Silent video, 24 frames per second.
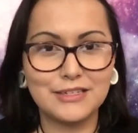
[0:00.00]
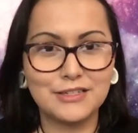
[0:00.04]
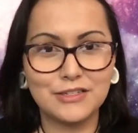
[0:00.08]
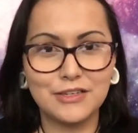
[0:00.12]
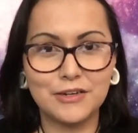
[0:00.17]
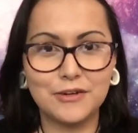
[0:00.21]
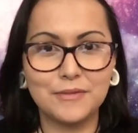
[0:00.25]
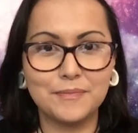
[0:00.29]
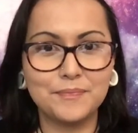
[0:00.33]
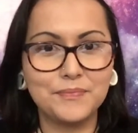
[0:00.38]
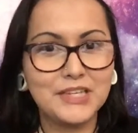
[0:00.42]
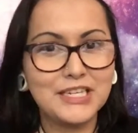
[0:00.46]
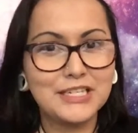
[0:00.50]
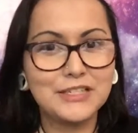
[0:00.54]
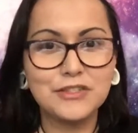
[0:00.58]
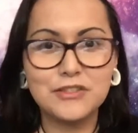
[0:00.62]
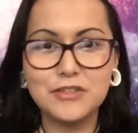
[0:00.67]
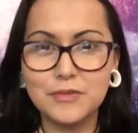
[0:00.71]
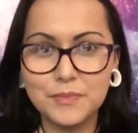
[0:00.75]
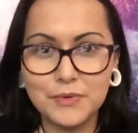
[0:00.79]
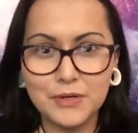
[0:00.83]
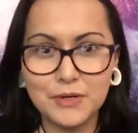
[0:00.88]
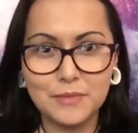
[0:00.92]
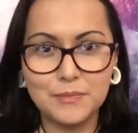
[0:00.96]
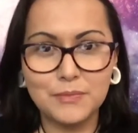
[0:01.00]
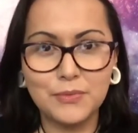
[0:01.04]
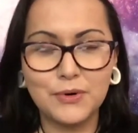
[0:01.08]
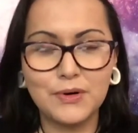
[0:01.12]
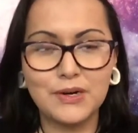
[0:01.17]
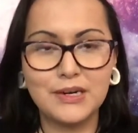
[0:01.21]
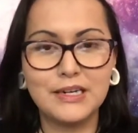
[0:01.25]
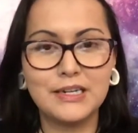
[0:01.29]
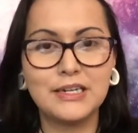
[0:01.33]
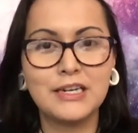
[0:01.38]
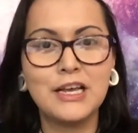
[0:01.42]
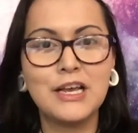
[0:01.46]
So it's super
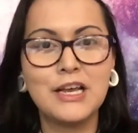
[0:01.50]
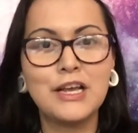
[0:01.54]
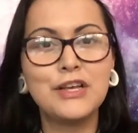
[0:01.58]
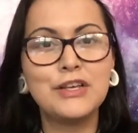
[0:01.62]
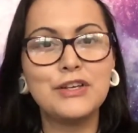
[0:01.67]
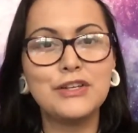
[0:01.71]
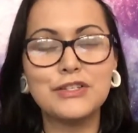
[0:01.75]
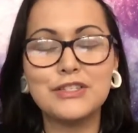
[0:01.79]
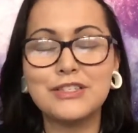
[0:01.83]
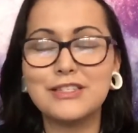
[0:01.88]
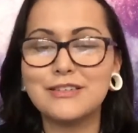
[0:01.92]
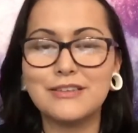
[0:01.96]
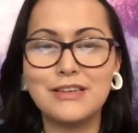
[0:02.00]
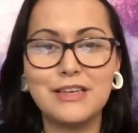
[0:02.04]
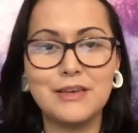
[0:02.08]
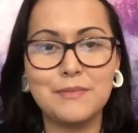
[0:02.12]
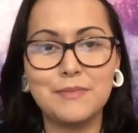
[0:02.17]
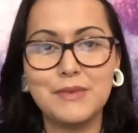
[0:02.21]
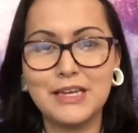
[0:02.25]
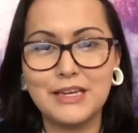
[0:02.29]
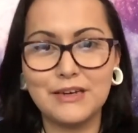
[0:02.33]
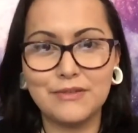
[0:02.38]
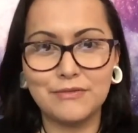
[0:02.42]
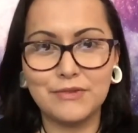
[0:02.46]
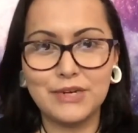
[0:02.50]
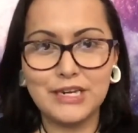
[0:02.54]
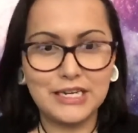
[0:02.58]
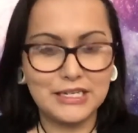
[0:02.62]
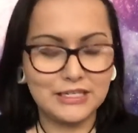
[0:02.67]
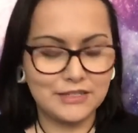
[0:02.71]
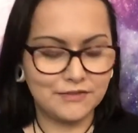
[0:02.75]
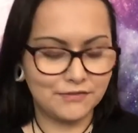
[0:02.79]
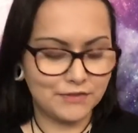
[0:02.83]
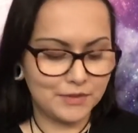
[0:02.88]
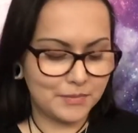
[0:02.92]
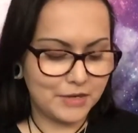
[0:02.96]
important you still keep getting
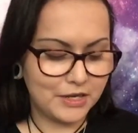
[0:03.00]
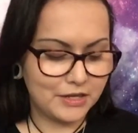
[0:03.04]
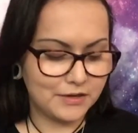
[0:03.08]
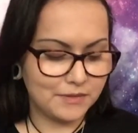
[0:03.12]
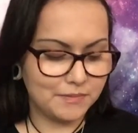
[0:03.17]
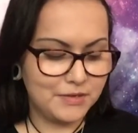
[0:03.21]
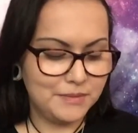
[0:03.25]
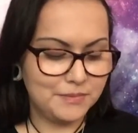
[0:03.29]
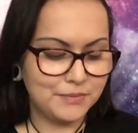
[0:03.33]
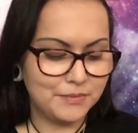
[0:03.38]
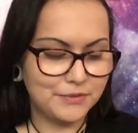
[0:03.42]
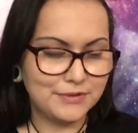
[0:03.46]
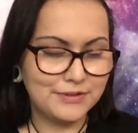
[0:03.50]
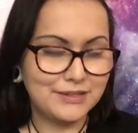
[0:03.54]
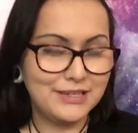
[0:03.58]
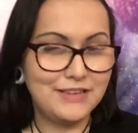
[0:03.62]
readings from other people,